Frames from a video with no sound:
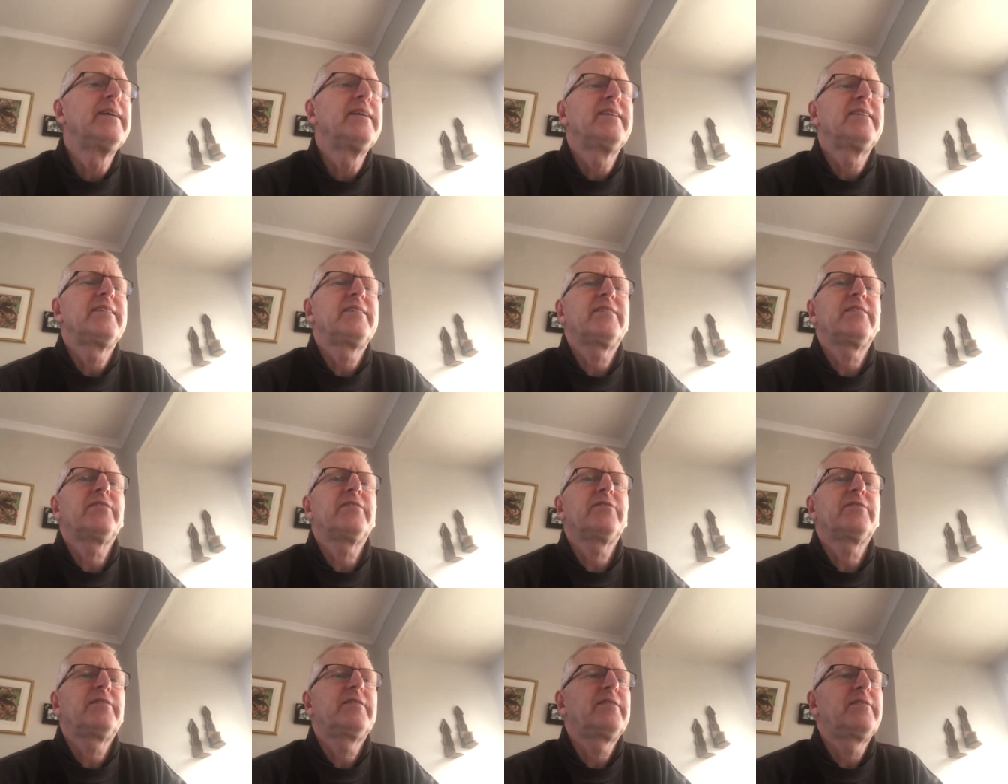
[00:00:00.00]
So
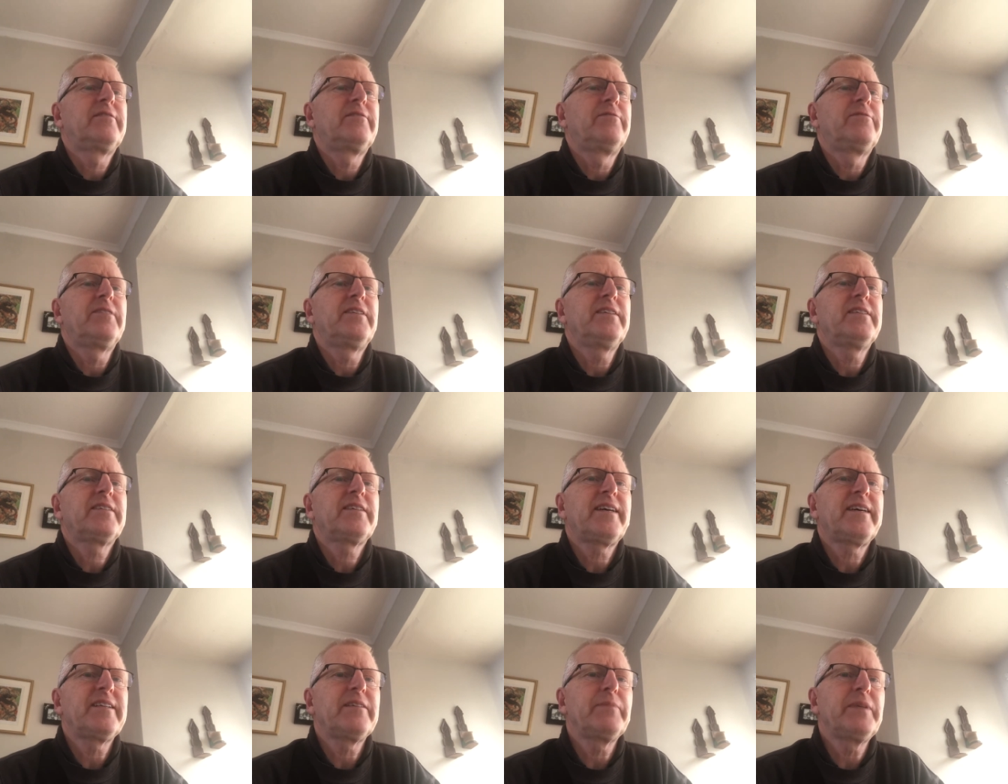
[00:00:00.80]
for this
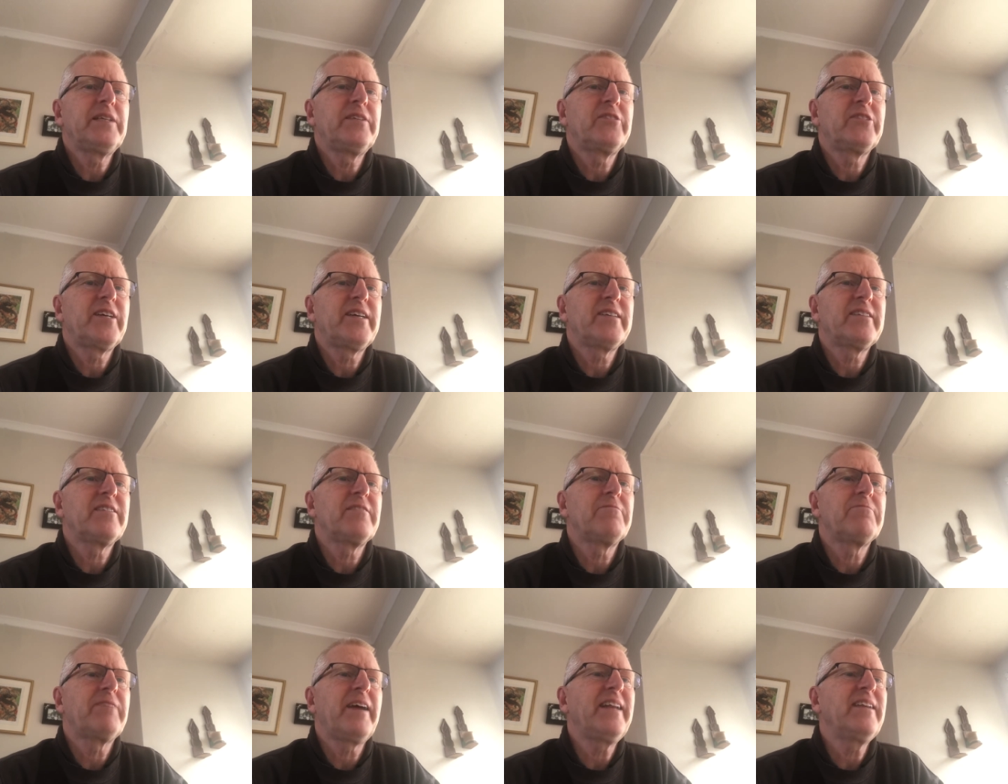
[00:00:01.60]
guy to be trying to
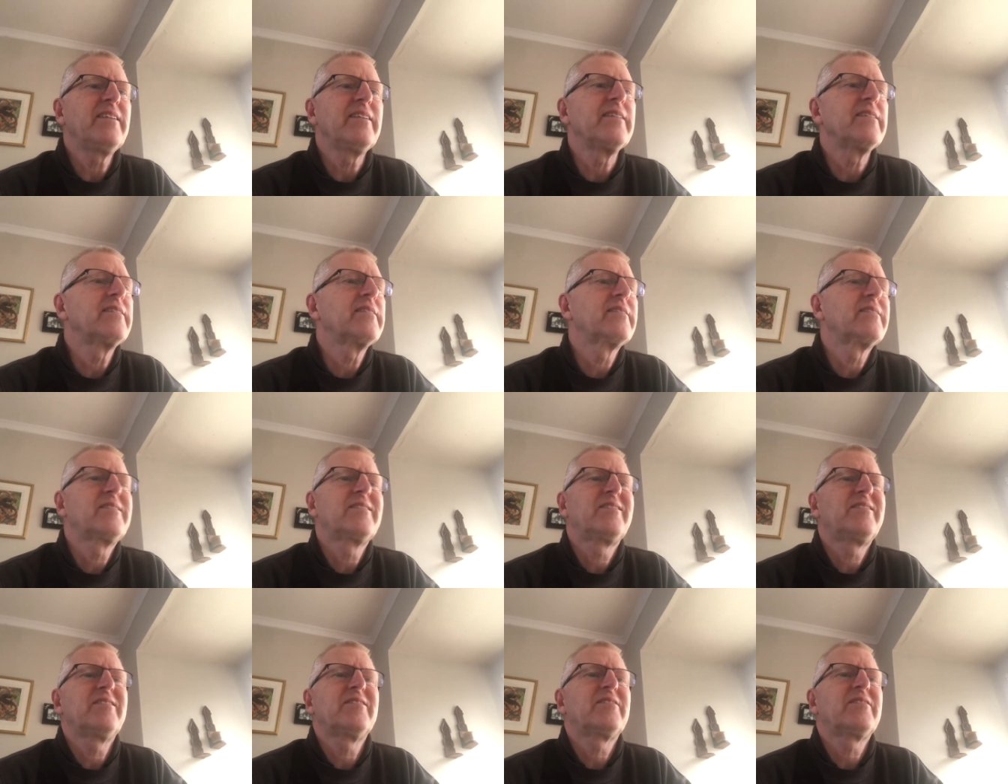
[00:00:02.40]
defend it, it's
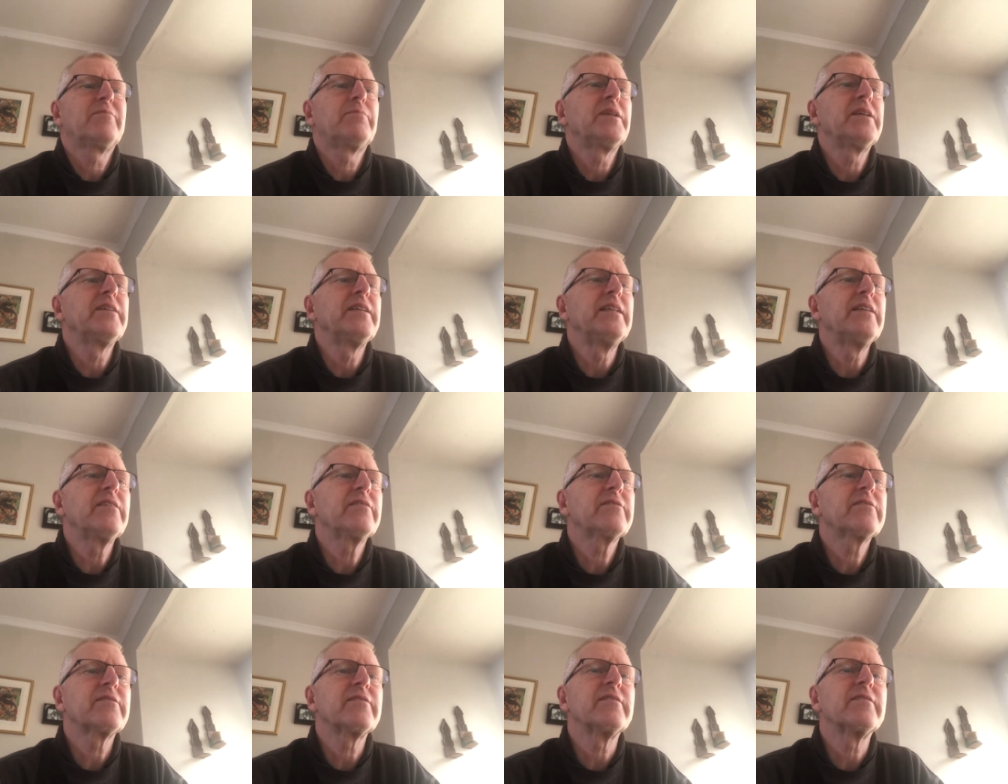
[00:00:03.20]
just a bloody
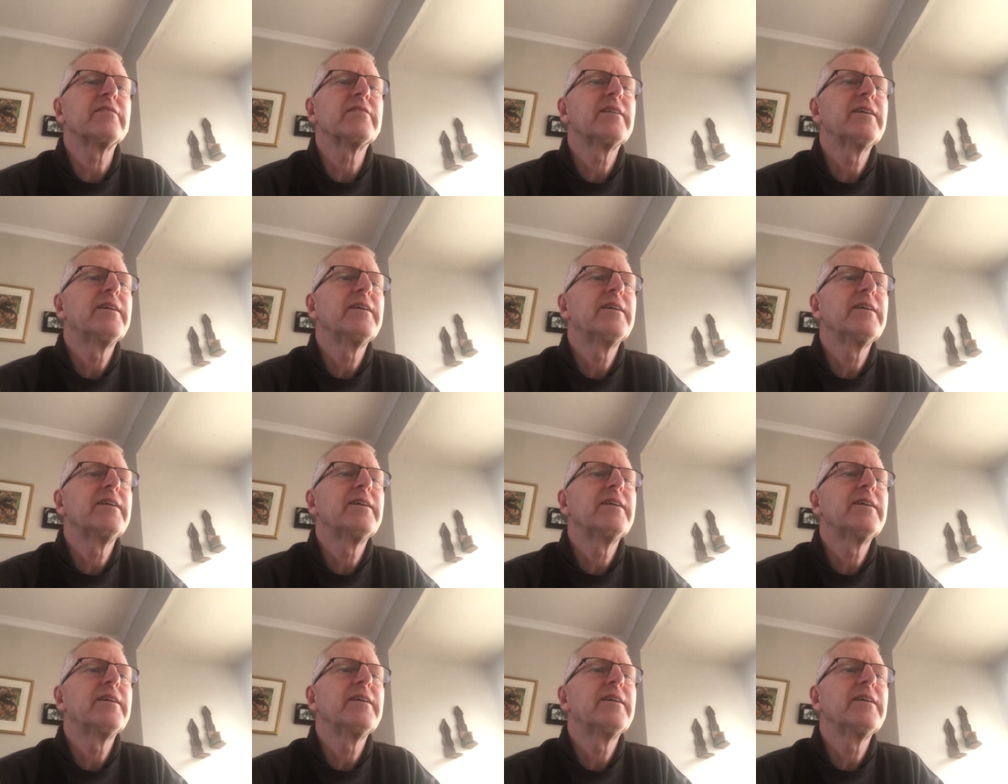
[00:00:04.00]
nonsense.